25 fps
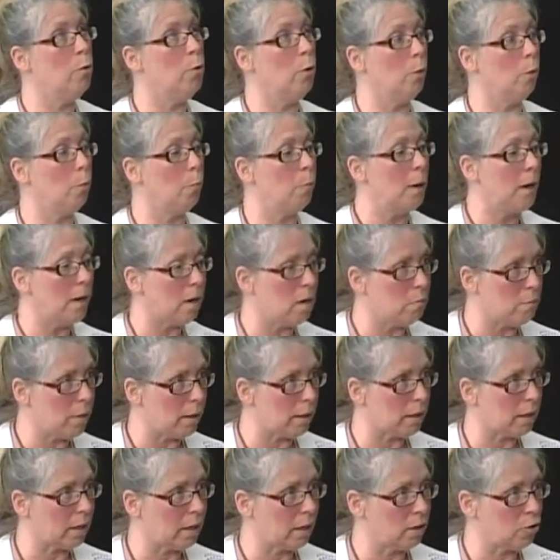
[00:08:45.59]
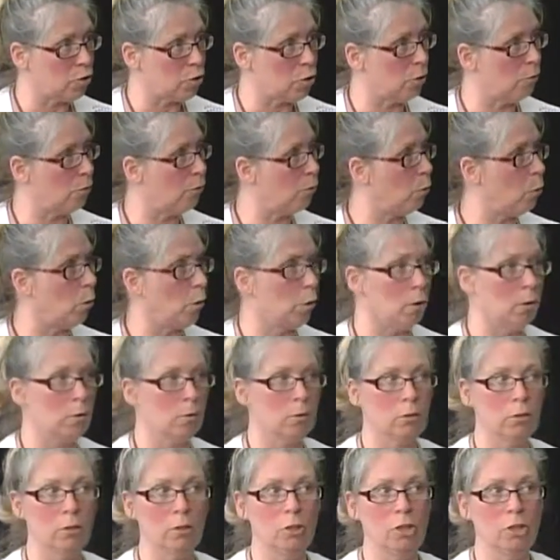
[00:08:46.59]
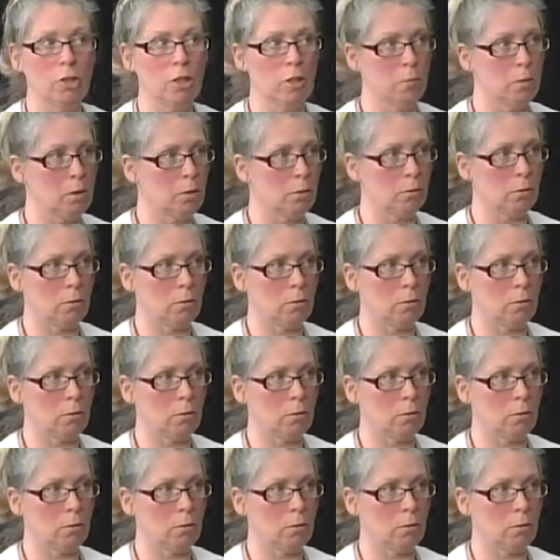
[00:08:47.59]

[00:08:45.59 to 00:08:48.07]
pain medication for a legitimate